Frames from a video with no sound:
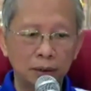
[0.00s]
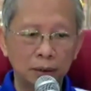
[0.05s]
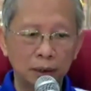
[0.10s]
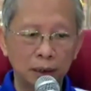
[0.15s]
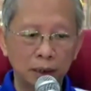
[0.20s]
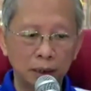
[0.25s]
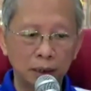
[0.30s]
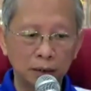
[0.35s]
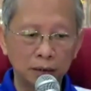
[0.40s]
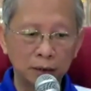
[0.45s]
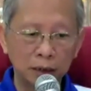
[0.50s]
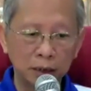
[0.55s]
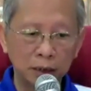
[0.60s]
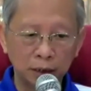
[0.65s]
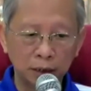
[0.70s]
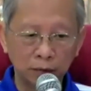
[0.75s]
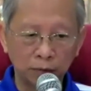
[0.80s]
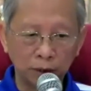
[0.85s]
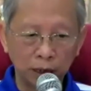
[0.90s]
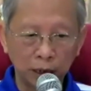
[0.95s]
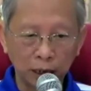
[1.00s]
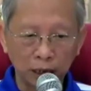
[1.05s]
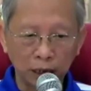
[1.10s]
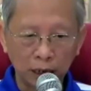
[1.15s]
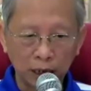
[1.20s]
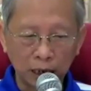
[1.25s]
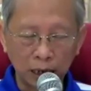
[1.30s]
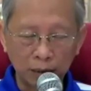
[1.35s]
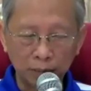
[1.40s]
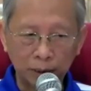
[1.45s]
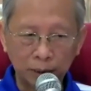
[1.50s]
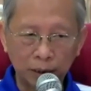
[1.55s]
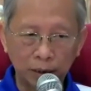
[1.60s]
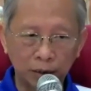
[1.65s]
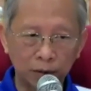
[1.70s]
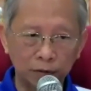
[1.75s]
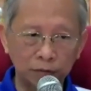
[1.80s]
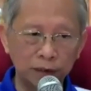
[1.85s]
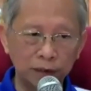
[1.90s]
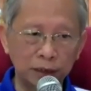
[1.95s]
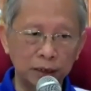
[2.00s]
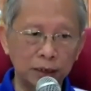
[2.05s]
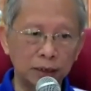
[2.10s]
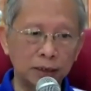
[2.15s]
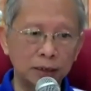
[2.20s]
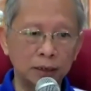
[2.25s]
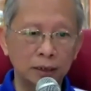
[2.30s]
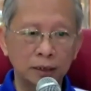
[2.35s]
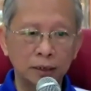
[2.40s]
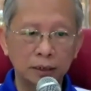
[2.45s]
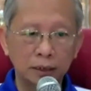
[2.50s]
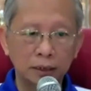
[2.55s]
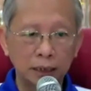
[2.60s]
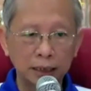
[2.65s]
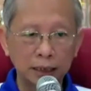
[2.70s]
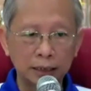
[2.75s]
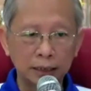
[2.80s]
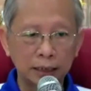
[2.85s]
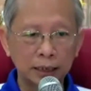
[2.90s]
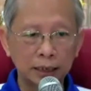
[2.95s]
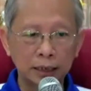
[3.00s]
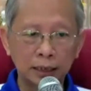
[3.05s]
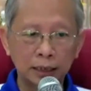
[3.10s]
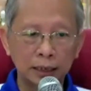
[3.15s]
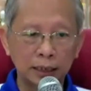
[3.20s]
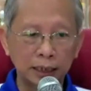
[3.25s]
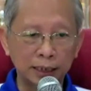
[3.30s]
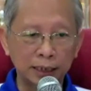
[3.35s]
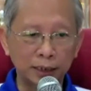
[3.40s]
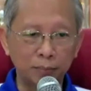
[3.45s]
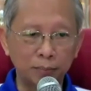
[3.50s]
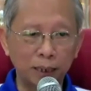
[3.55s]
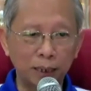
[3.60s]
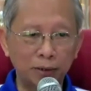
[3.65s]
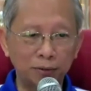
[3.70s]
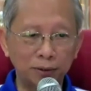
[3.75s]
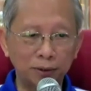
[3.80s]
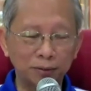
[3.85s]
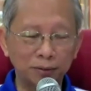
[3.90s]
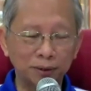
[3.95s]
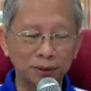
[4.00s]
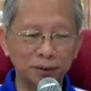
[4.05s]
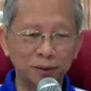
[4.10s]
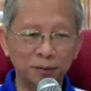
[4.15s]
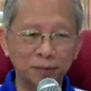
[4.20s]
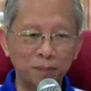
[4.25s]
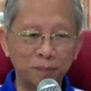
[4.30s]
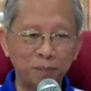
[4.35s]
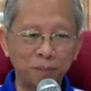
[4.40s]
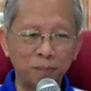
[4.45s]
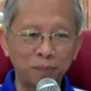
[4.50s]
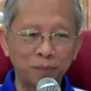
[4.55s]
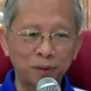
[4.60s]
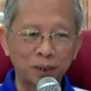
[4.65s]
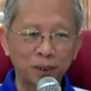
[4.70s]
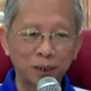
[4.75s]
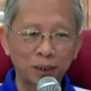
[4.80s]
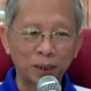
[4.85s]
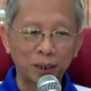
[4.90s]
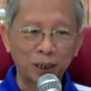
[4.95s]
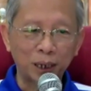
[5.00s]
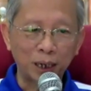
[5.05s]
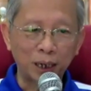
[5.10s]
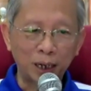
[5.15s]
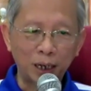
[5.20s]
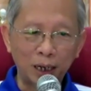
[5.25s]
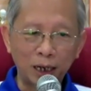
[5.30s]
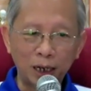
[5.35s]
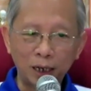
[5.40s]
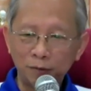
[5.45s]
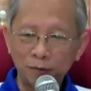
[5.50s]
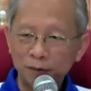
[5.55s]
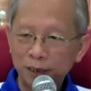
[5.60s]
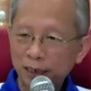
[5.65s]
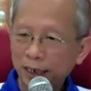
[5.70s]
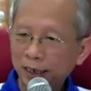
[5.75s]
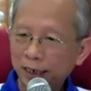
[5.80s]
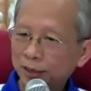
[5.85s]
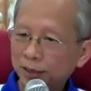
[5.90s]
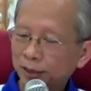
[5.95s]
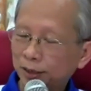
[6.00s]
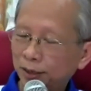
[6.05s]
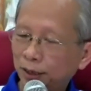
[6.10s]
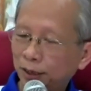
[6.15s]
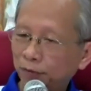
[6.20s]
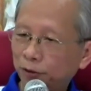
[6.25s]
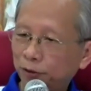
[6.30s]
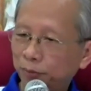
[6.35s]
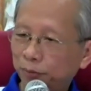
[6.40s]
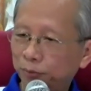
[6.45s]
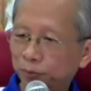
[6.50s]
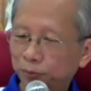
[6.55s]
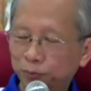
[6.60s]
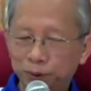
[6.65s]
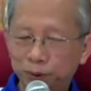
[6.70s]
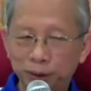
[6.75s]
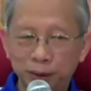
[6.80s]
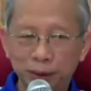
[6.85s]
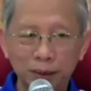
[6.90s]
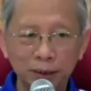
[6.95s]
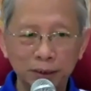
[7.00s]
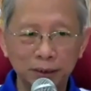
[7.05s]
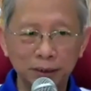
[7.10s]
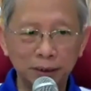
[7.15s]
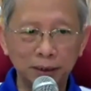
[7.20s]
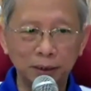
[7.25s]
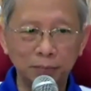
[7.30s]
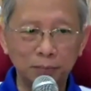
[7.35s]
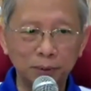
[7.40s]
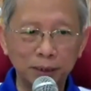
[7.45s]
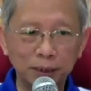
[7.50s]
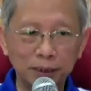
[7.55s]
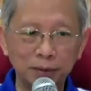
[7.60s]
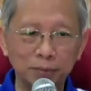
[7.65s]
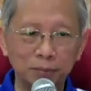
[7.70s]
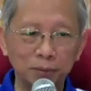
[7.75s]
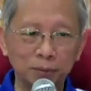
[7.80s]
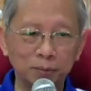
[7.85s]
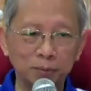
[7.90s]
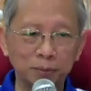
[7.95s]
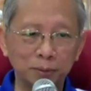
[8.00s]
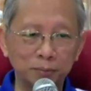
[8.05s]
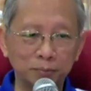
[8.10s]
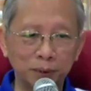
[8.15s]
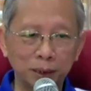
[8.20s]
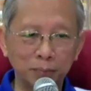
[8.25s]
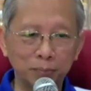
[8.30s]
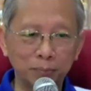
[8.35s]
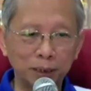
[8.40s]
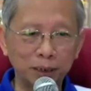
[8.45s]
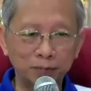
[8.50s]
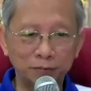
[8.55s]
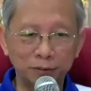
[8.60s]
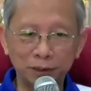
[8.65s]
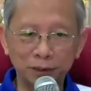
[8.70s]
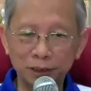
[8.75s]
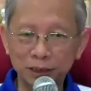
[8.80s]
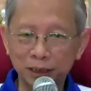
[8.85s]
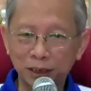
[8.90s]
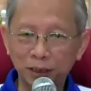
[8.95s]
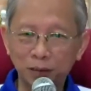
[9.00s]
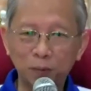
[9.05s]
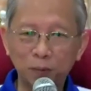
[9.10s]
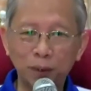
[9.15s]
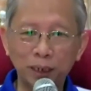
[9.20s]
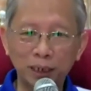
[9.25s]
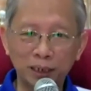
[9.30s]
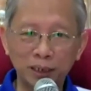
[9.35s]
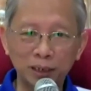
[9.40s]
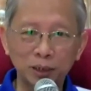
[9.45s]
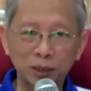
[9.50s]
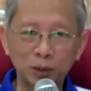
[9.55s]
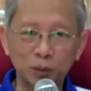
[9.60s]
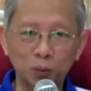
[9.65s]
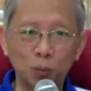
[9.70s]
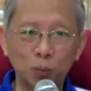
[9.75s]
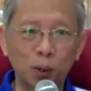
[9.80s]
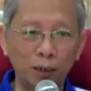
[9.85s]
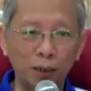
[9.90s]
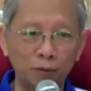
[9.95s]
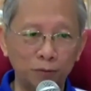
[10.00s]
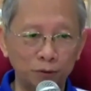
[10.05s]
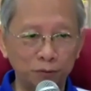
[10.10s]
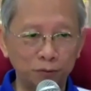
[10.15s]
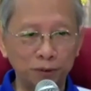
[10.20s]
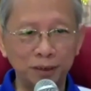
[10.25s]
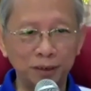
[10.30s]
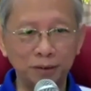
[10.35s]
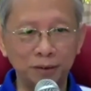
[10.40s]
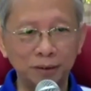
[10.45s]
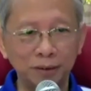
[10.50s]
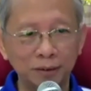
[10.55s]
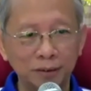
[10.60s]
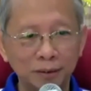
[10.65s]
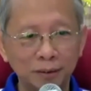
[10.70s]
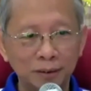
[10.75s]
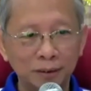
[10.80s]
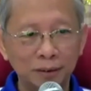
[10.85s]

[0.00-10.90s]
Then after that, when I come out of it, exactly like the bowing, every action, every movement in the present moment, my mindfulness and awareness is one with it.